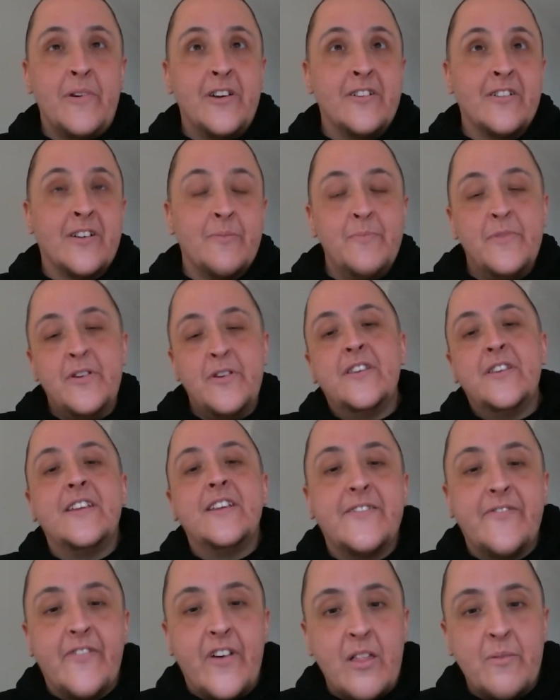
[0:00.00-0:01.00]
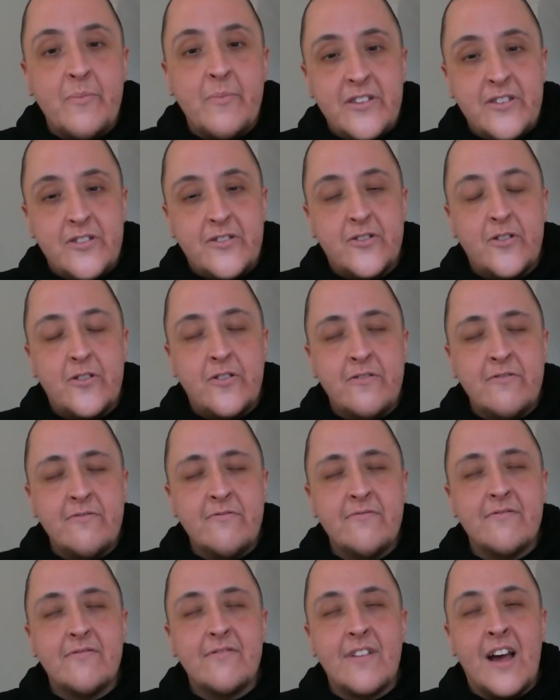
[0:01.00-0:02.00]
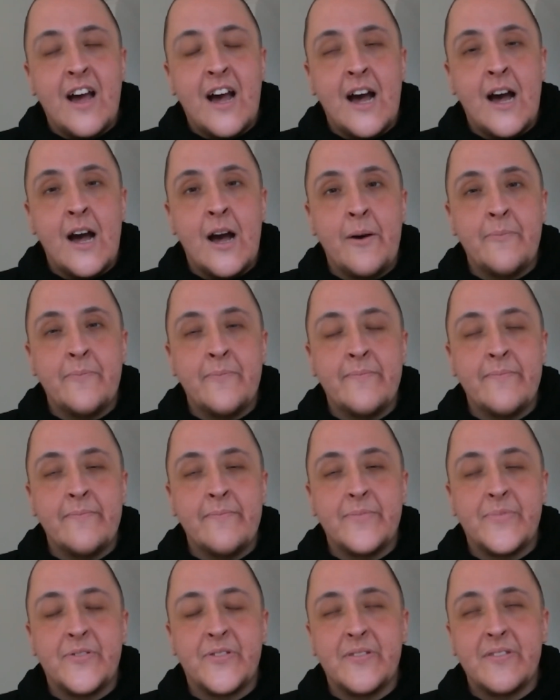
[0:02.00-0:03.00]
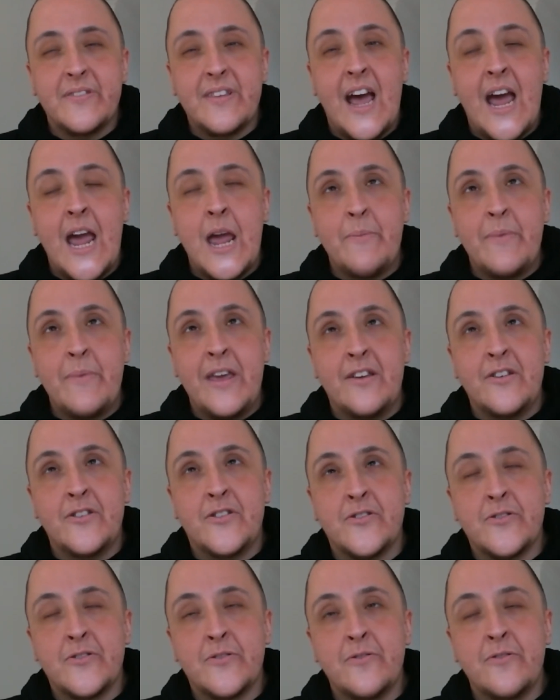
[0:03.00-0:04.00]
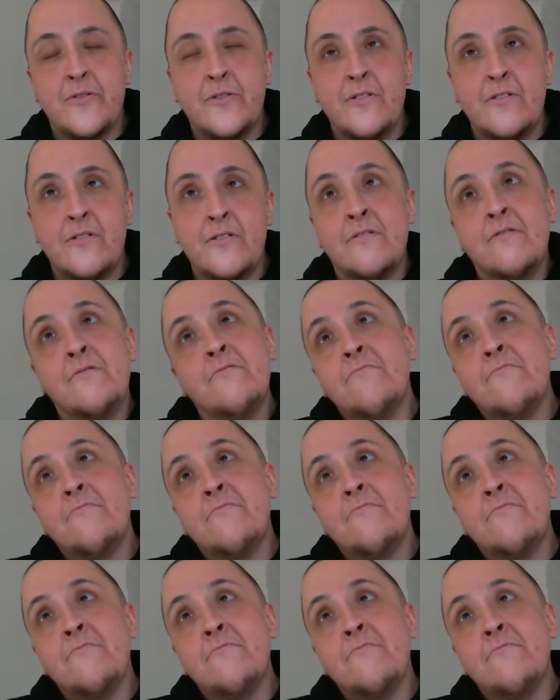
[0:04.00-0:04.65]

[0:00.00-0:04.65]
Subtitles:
community development student aiming to,